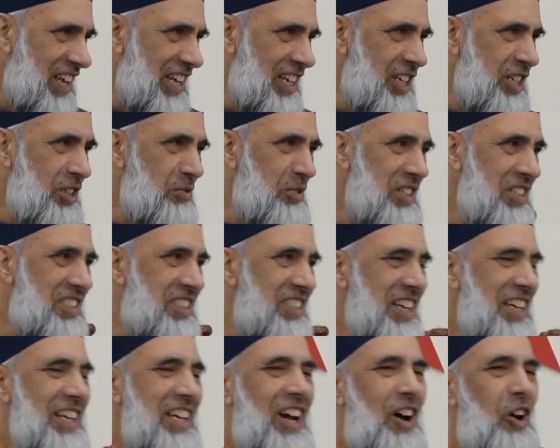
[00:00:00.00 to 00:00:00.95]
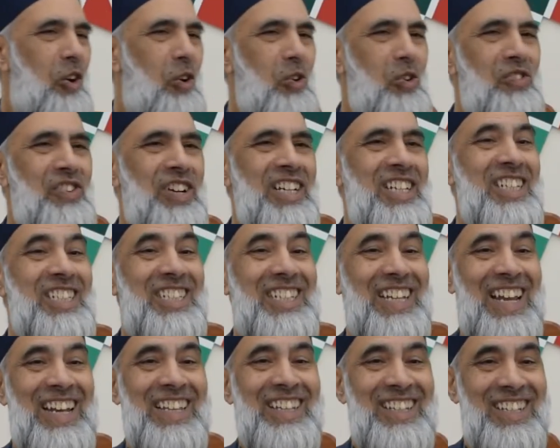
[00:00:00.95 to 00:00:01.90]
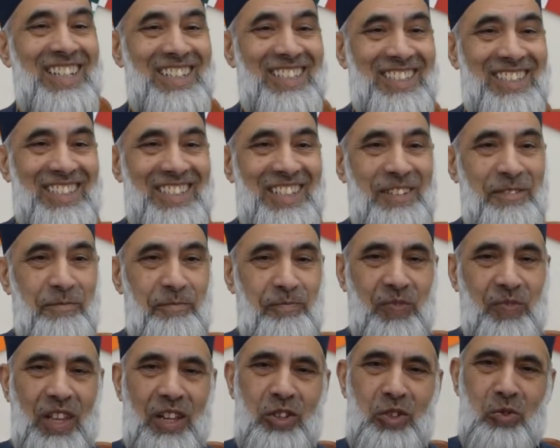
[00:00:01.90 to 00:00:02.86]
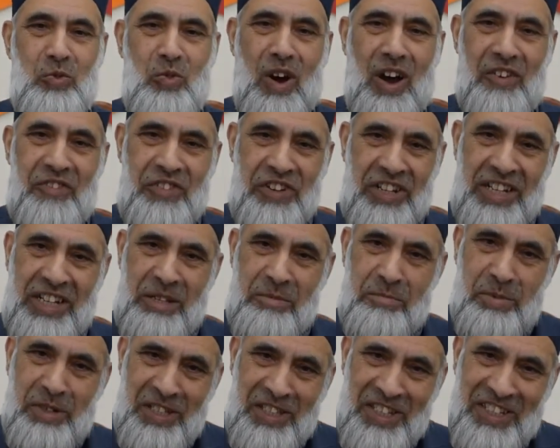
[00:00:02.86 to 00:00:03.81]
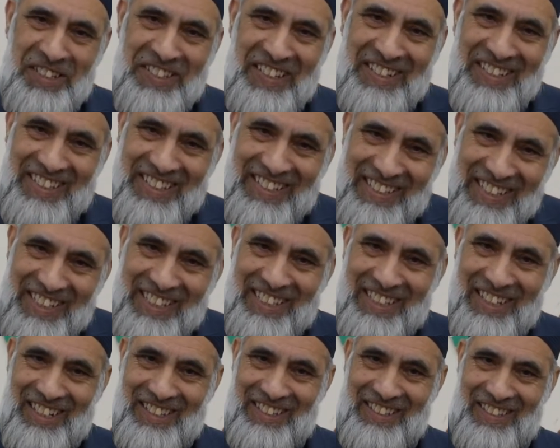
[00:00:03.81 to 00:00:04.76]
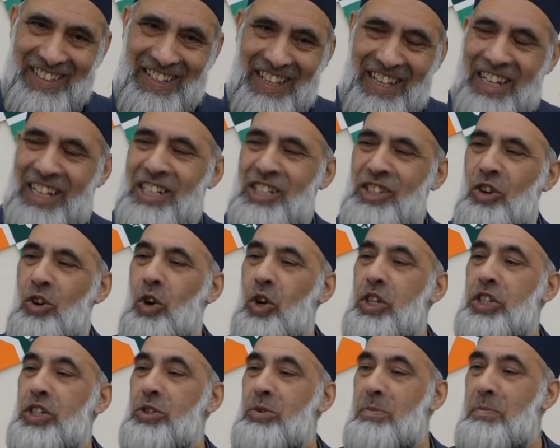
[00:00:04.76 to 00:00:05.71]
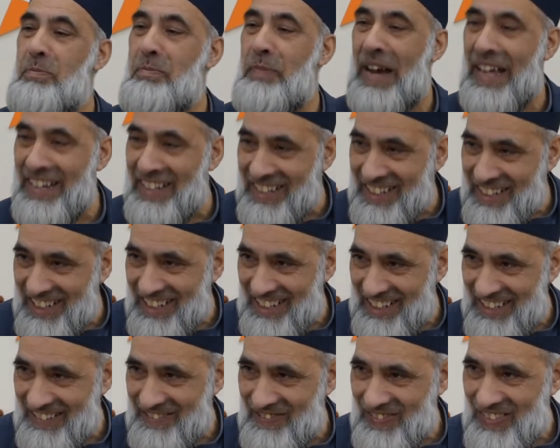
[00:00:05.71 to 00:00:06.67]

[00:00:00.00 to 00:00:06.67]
In other words, already telling us, you are really brothers and sisters in your humanity.